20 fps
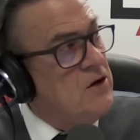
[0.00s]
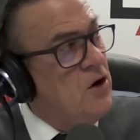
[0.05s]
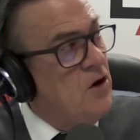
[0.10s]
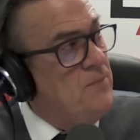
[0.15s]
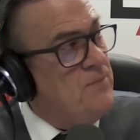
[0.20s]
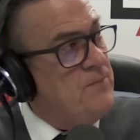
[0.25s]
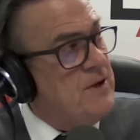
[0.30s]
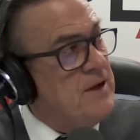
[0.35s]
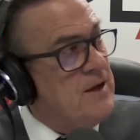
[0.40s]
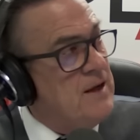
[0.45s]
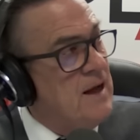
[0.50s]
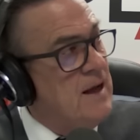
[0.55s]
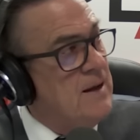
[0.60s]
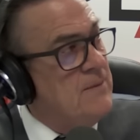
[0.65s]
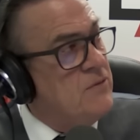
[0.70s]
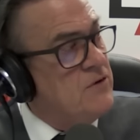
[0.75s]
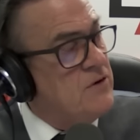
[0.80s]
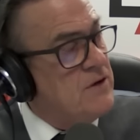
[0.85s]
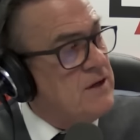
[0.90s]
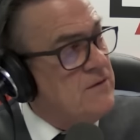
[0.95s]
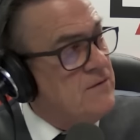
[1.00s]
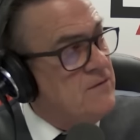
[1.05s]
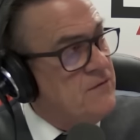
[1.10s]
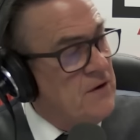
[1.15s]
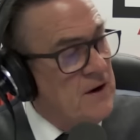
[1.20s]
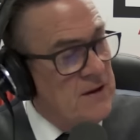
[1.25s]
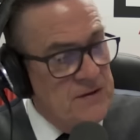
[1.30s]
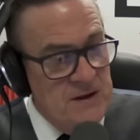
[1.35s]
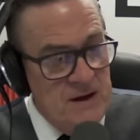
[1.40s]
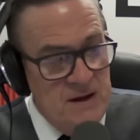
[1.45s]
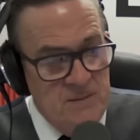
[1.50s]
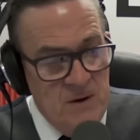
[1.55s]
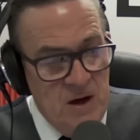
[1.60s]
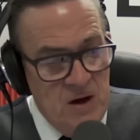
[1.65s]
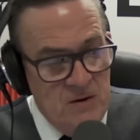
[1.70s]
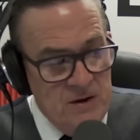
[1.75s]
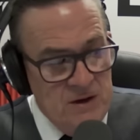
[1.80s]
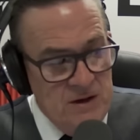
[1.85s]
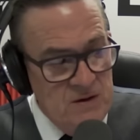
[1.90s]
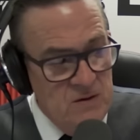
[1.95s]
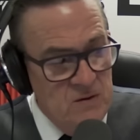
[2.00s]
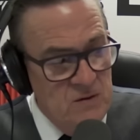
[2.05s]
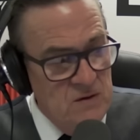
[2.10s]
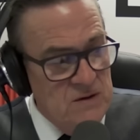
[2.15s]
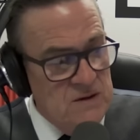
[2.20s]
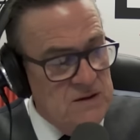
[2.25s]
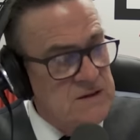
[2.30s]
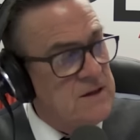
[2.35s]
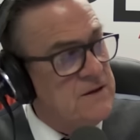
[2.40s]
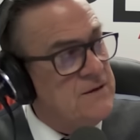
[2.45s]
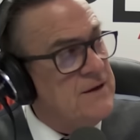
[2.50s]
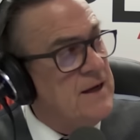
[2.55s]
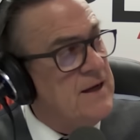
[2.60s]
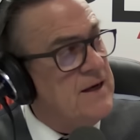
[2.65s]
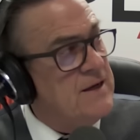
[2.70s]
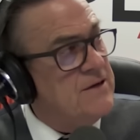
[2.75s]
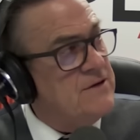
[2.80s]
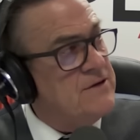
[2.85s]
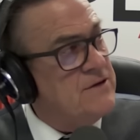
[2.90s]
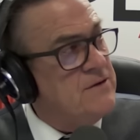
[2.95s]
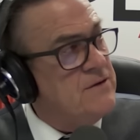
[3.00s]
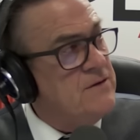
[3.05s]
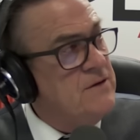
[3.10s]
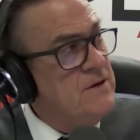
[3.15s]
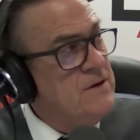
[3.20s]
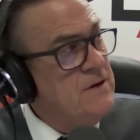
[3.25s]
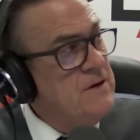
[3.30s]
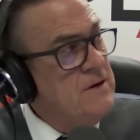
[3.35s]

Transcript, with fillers: not being able to confront their Māori caucus on that issue?